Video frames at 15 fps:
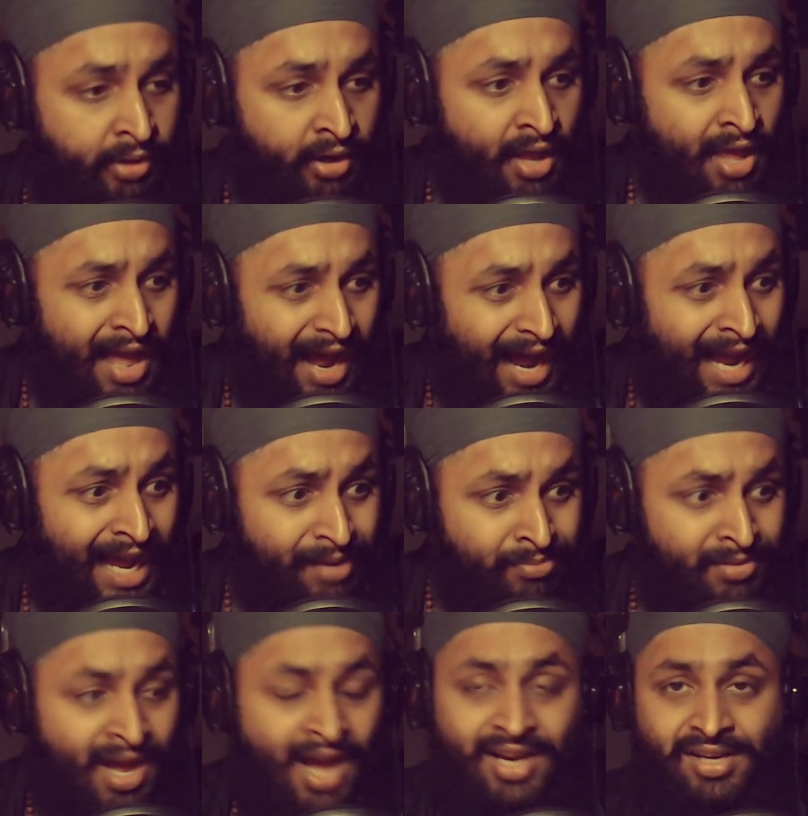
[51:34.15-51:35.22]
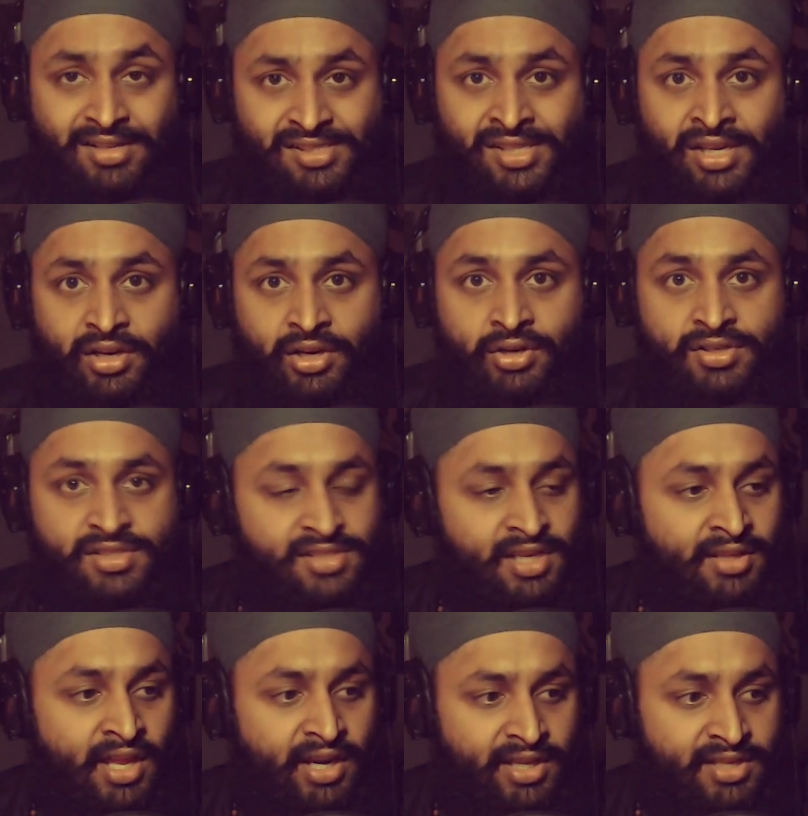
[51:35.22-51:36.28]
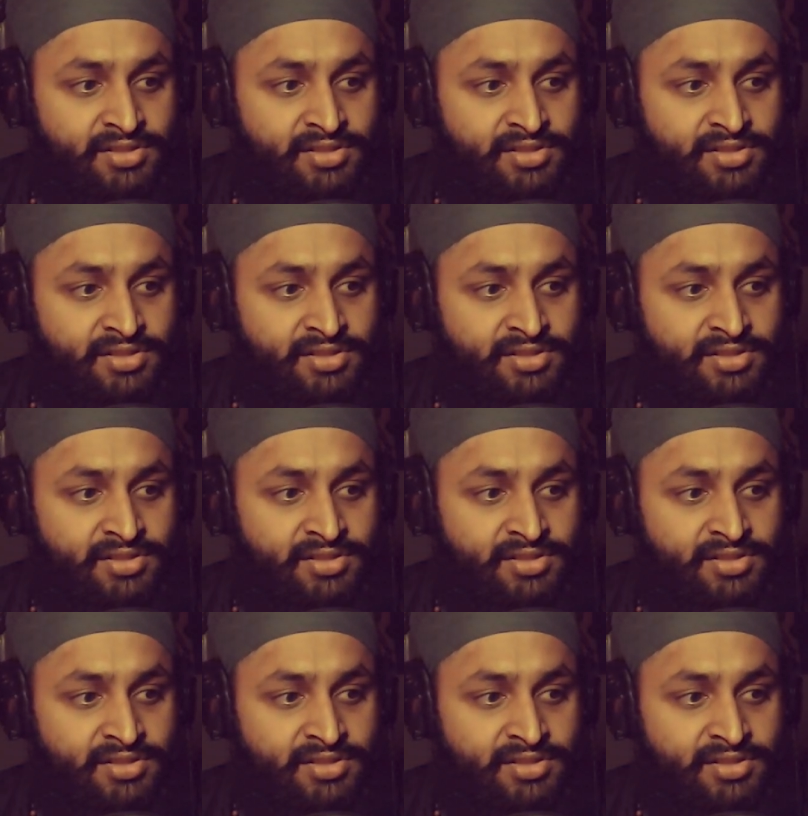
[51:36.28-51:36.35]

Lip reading: But I am not gonna sit here and say that